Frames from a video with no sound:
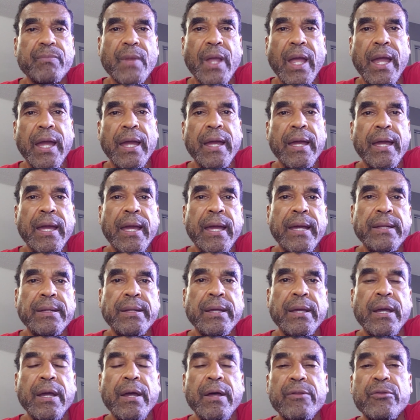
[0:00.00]
And
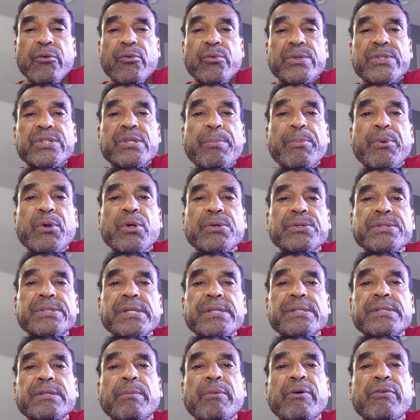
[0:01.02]
the reciprocal
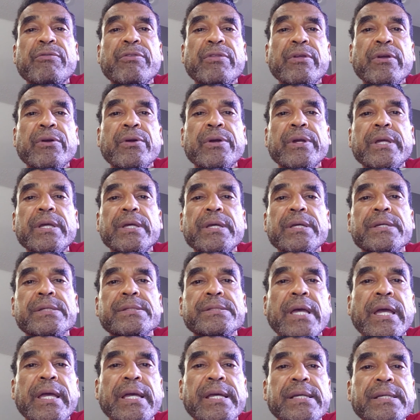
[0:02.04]
system of theory
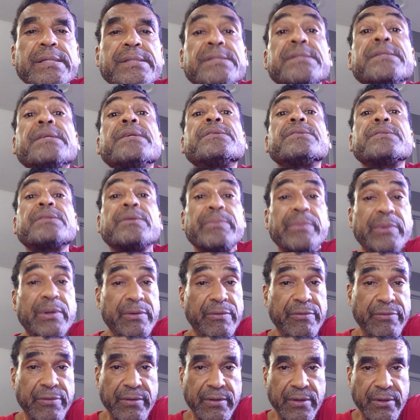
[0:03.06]
is a system
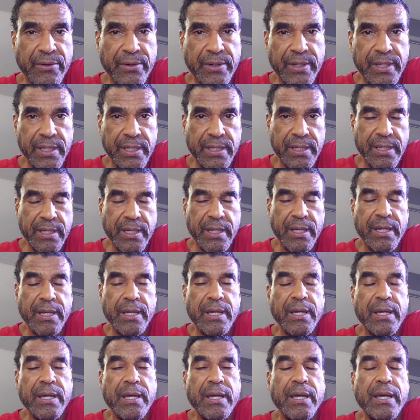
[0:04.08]
of theory
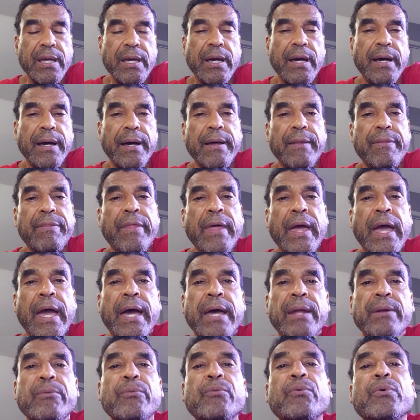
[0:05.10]

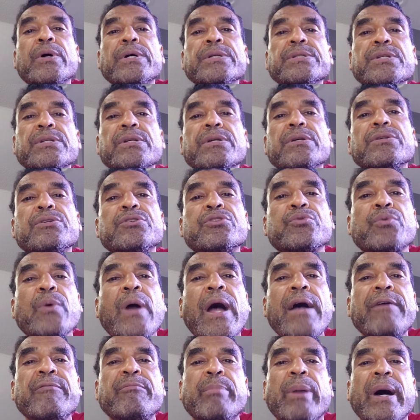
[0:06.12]
that was
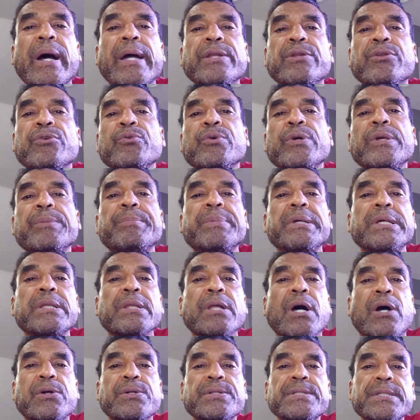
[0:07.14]
derived by Dewey B.
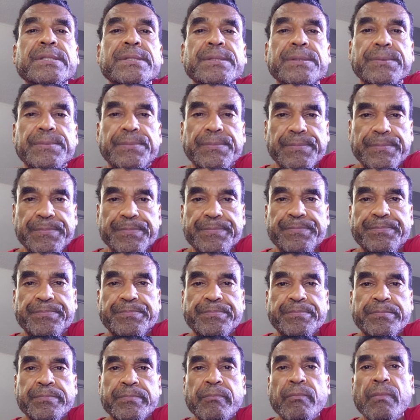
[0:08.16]
Larson
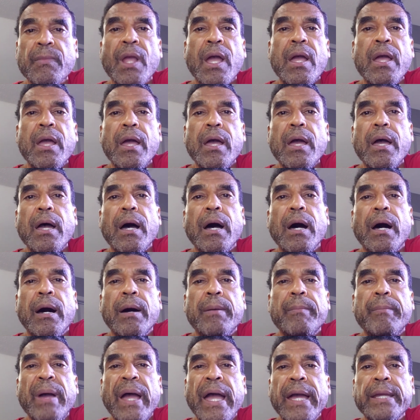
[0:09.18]

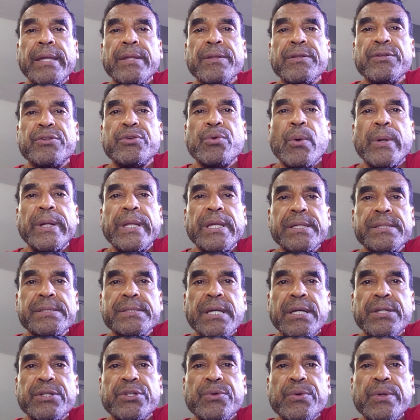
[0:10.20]
uh, back in the 20th
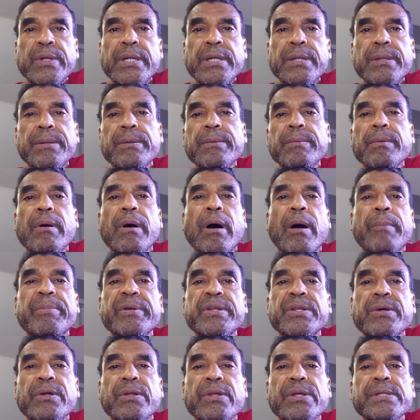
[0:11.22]
century up
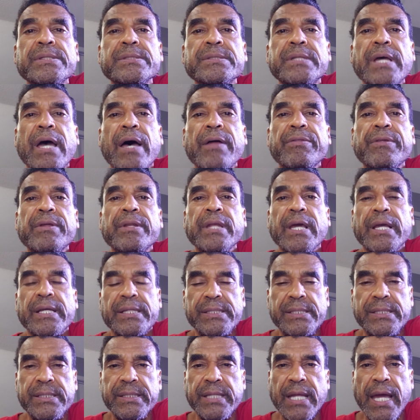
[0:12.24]
until his death in
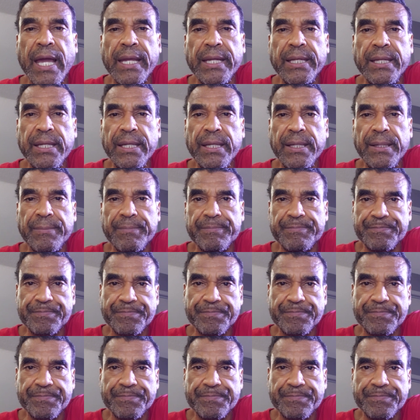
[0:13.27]
1990.